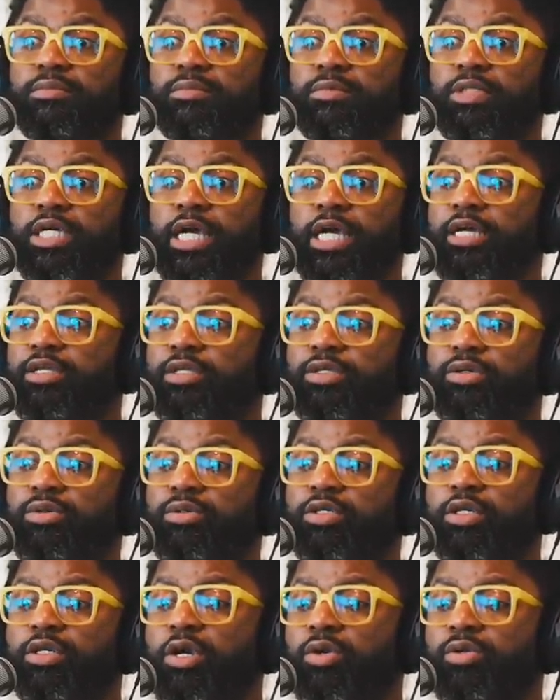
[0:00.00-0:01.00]
and you
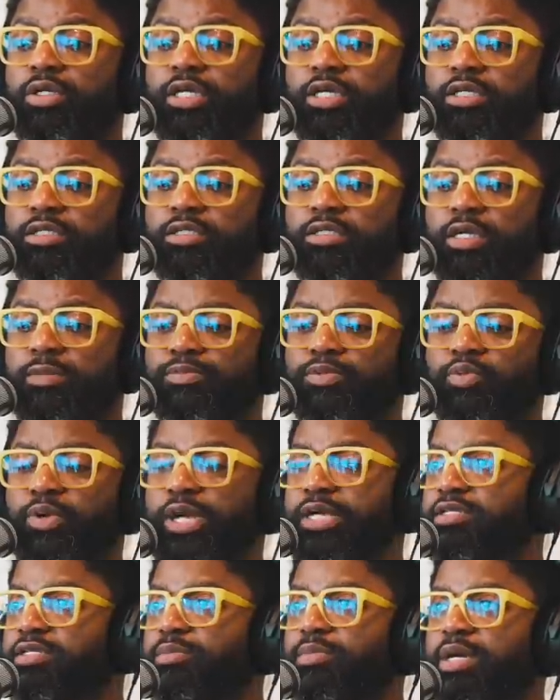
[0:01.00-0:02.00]
can only accept
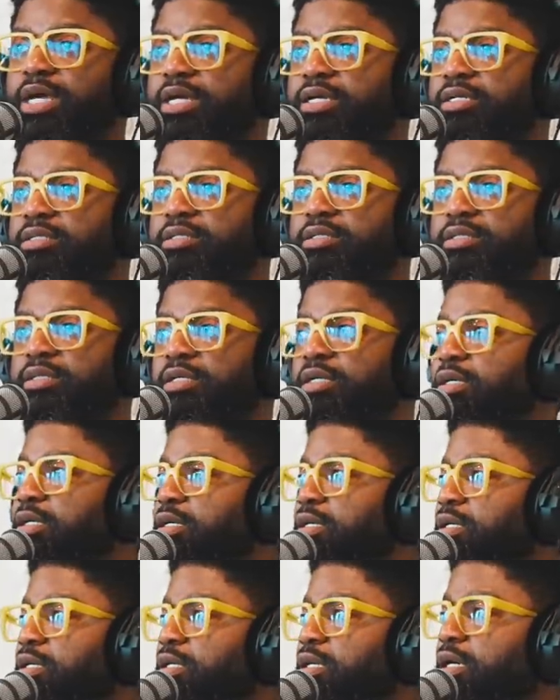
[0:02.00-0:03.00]
resumes
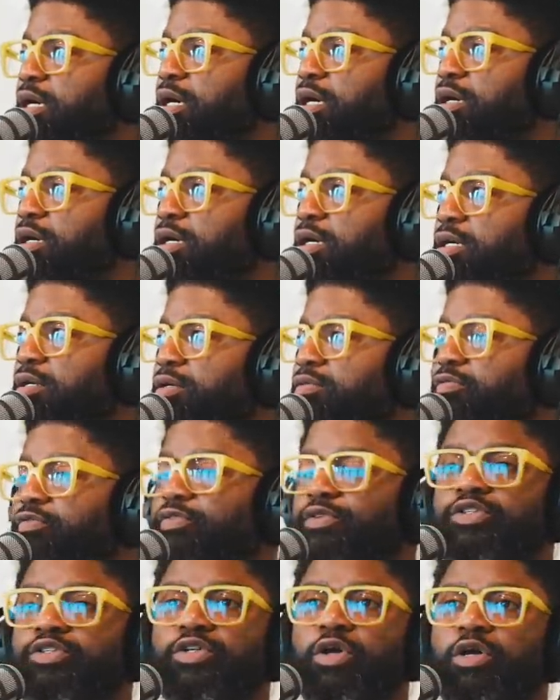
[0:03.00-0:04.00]
uh for
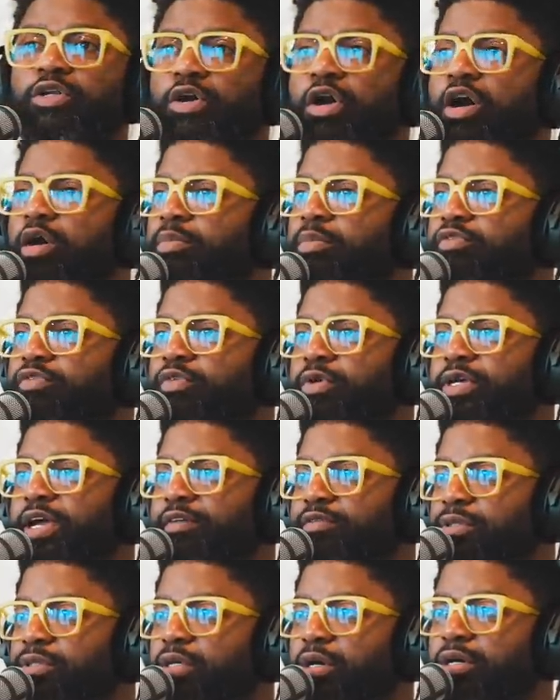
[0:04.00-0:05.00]
so long before you have
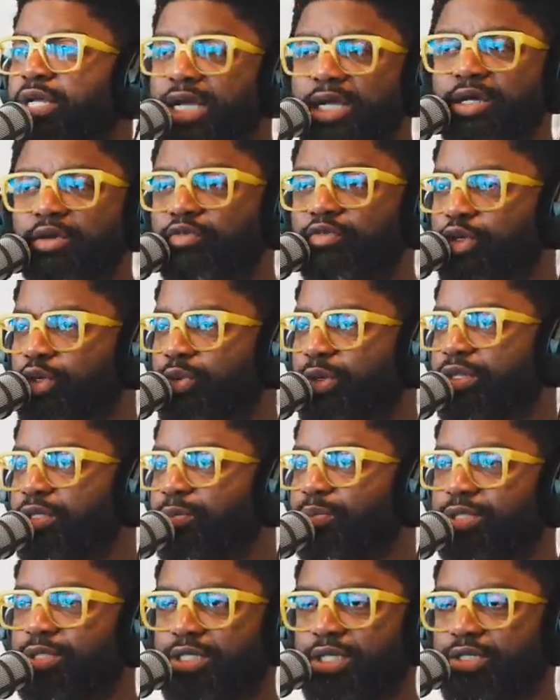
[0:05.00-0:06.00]
to start interviewing the
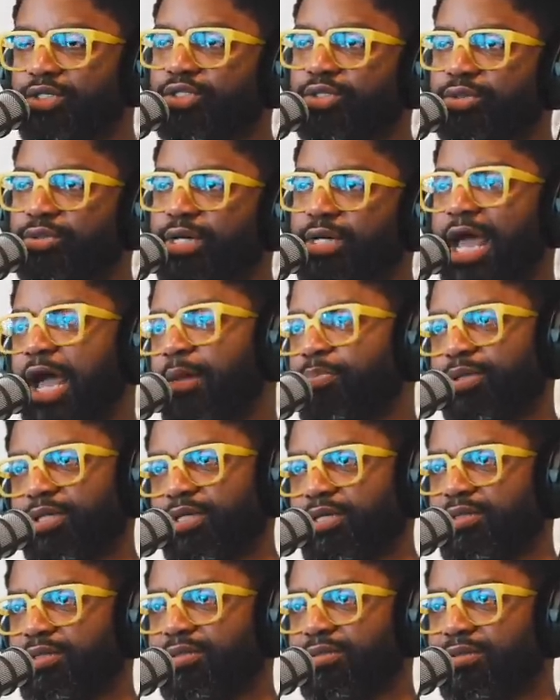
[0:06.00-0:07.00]
potential
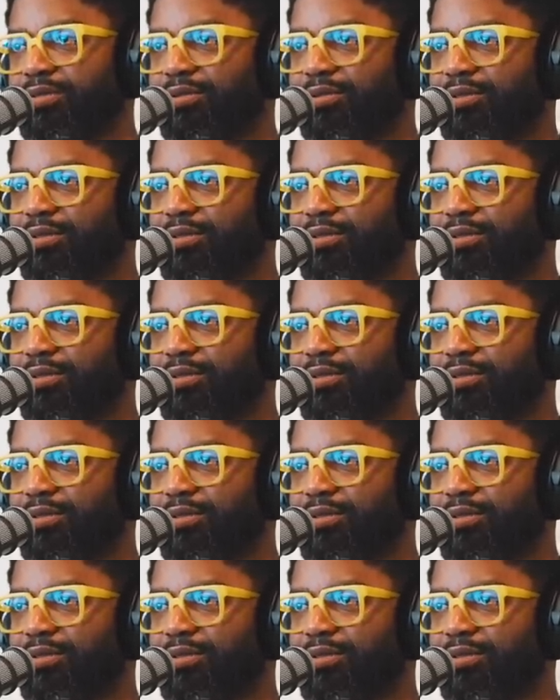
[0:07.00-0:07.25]
applicants,